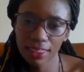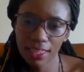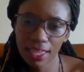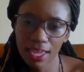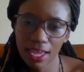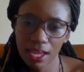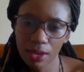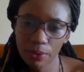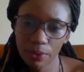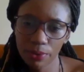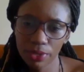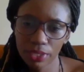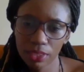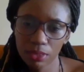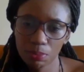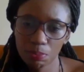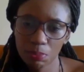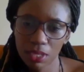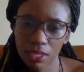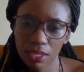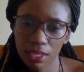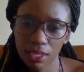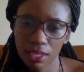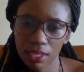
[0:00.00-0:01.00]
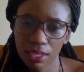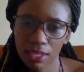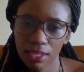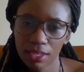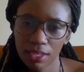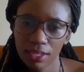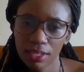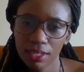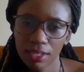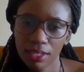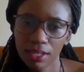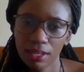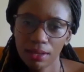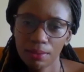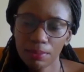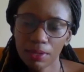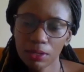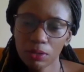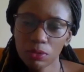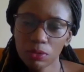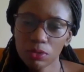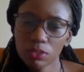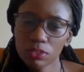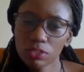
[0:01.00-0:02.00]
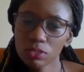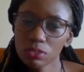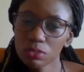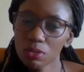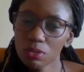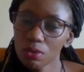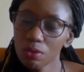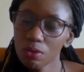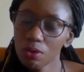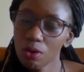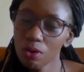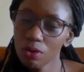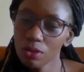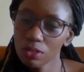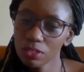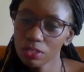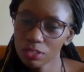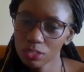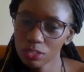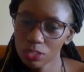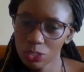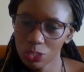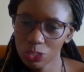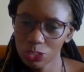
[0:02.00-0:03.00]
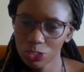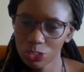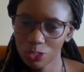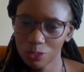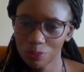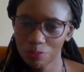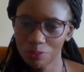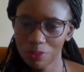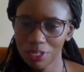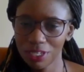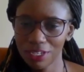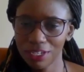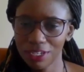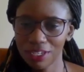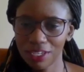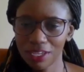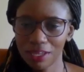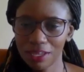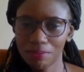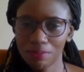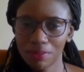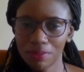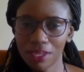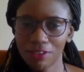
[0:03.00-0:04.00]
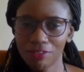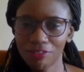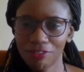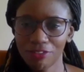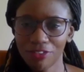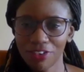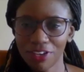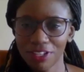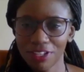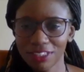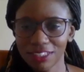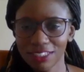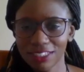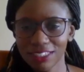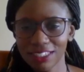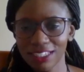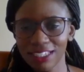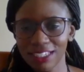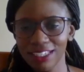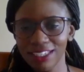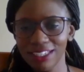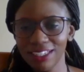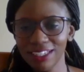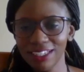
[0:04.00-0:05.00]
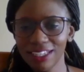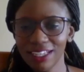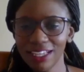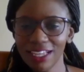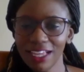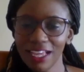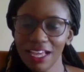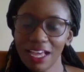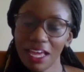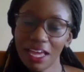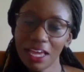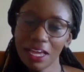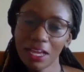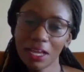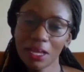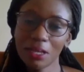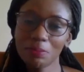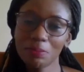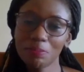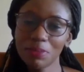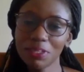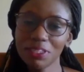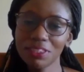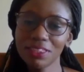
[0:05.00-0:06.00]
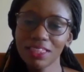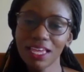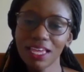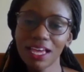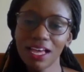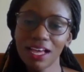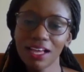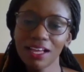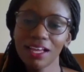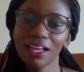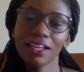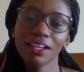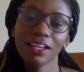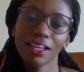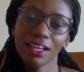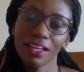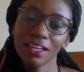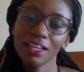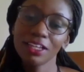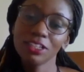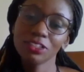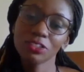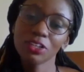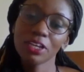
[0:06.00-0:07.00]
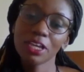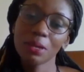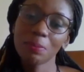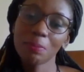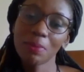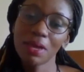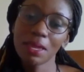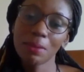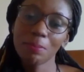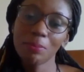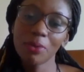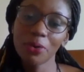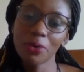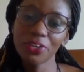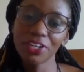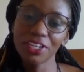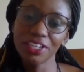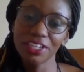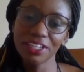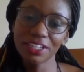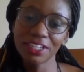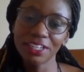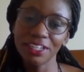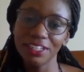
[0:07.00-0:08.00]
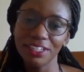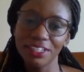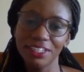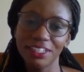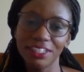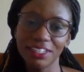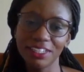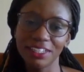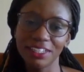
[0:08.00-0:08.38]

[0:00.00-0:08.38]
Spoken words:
There are many, they are there with me. But also social media, my friends. I can be there enjoying my morning,